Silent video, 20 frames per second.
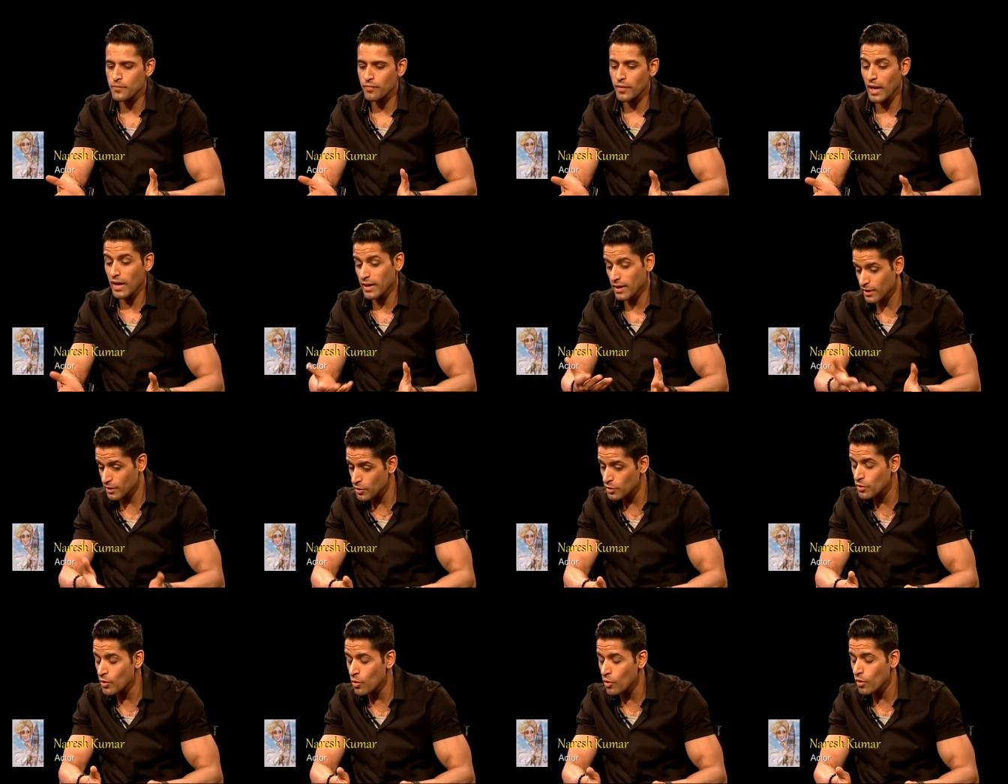and in
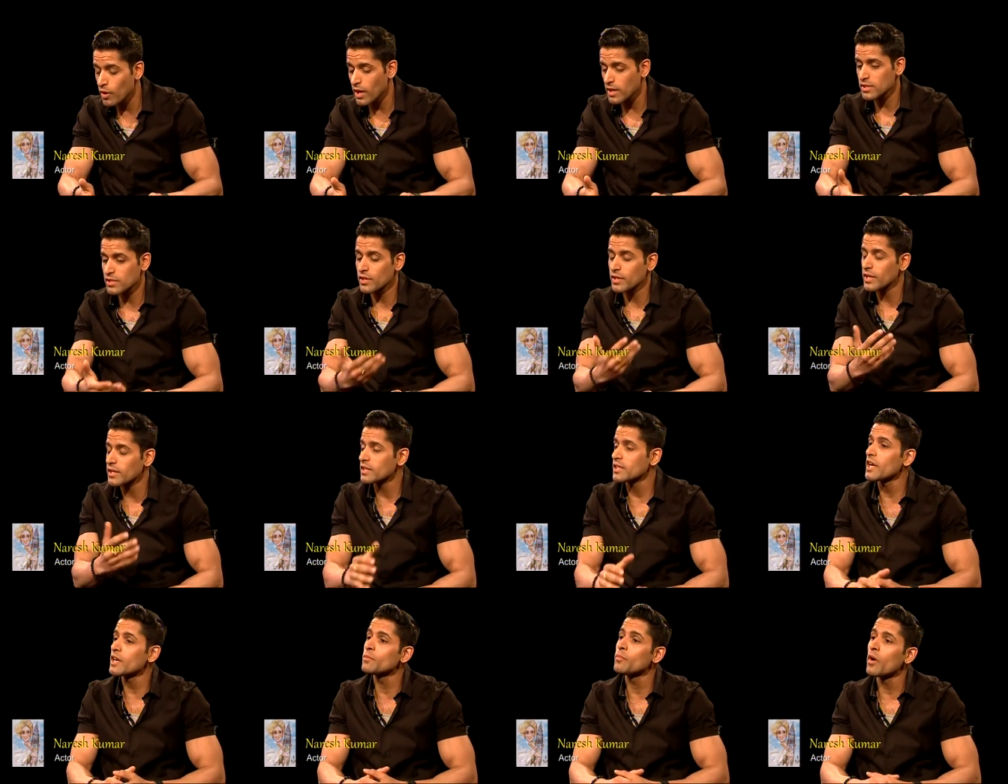New York I studied the
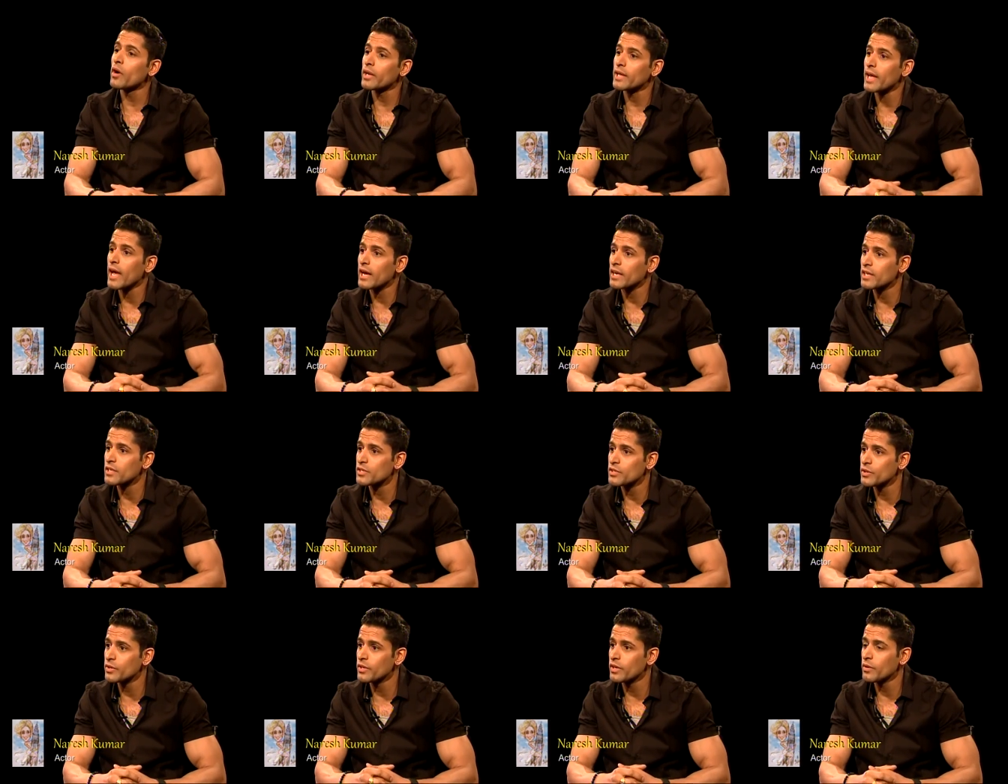Ted Bardy acting
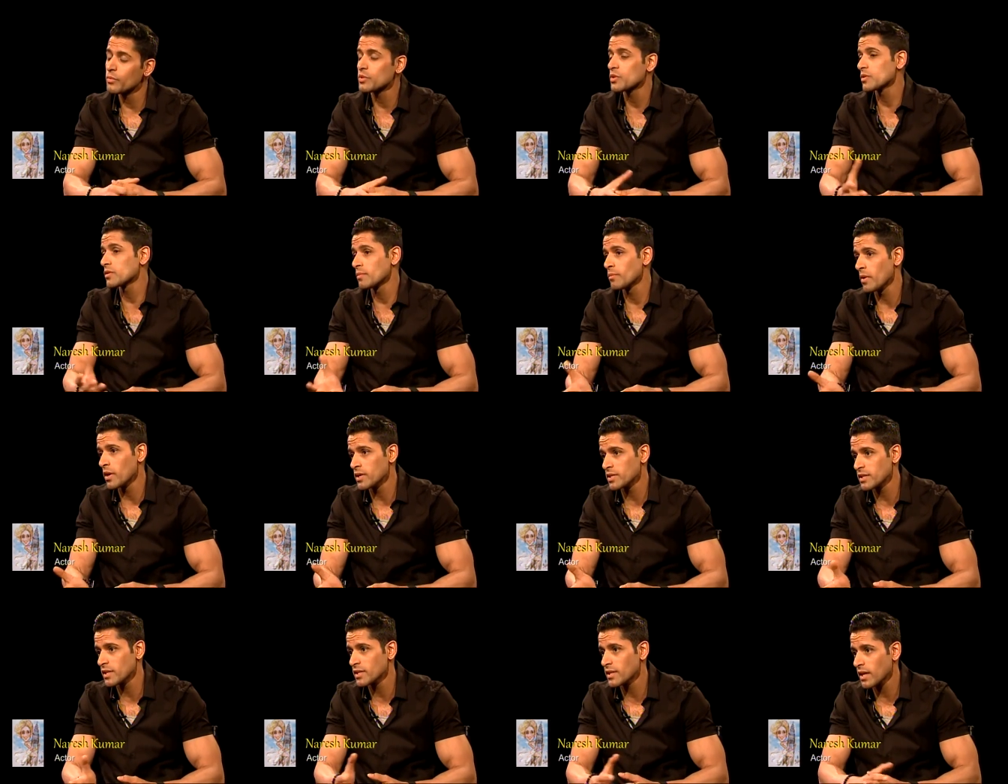studio, which is the
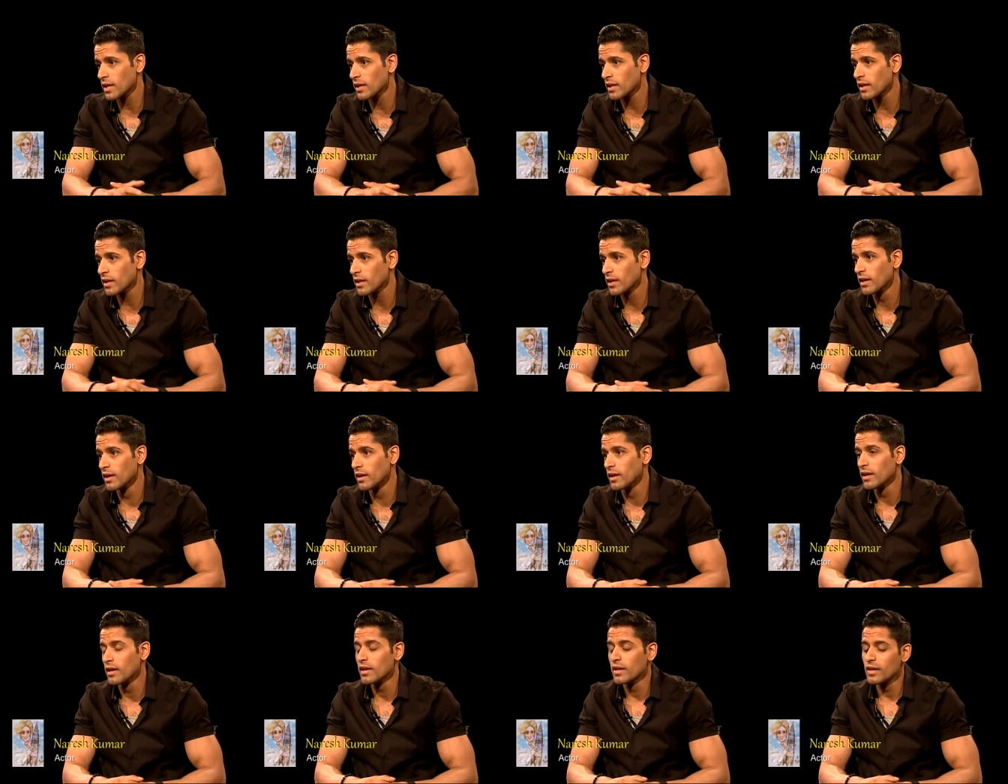Meisner technique.
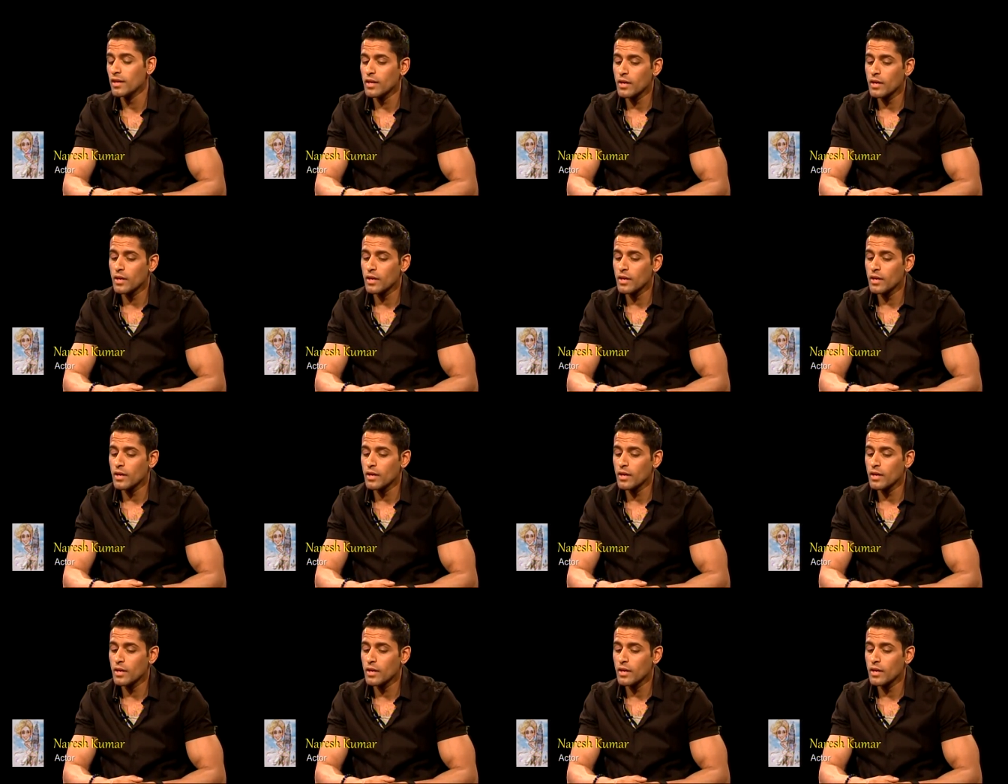Right.